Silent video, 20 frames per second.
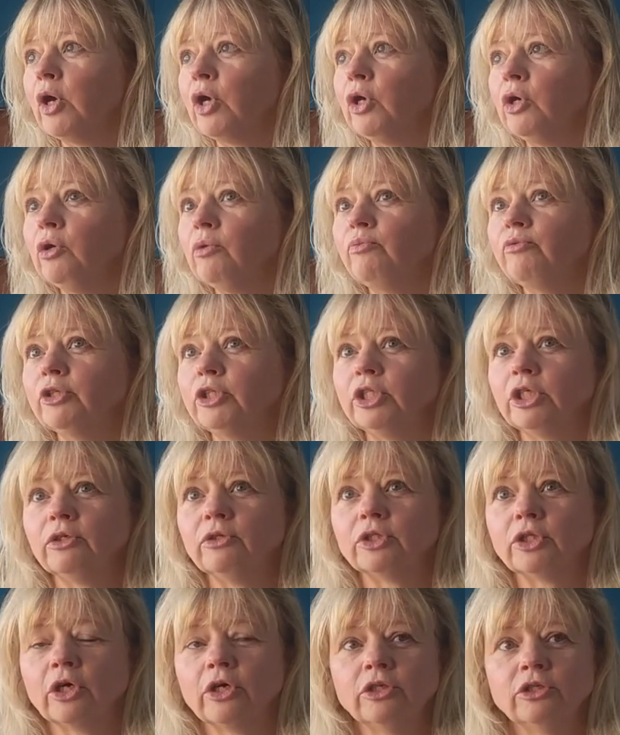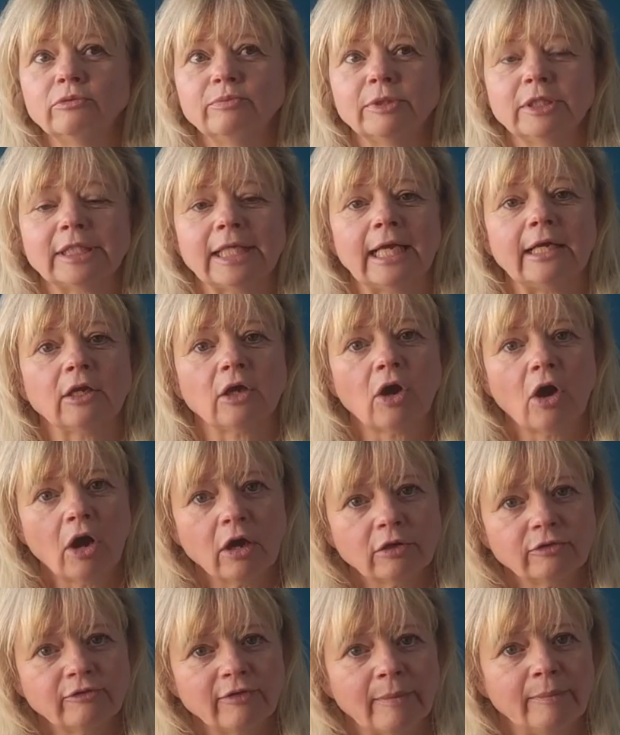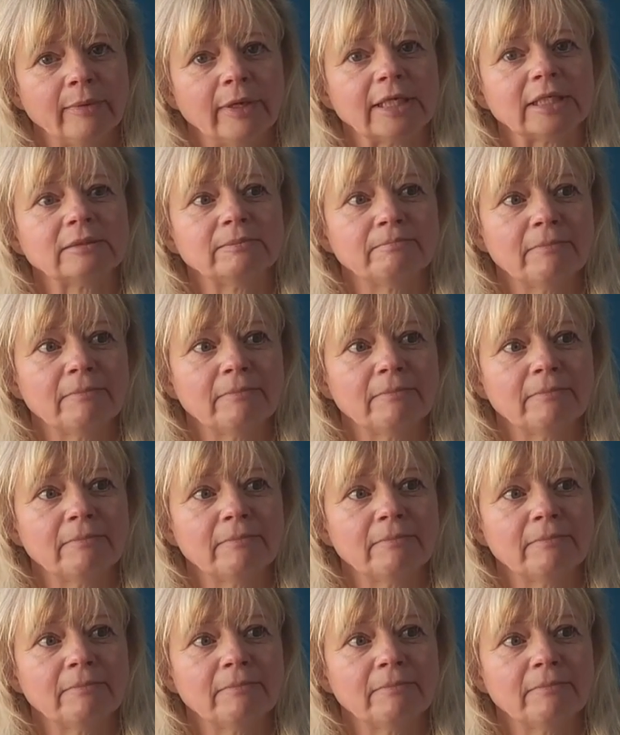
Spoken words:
who produce 100% cotton fabrics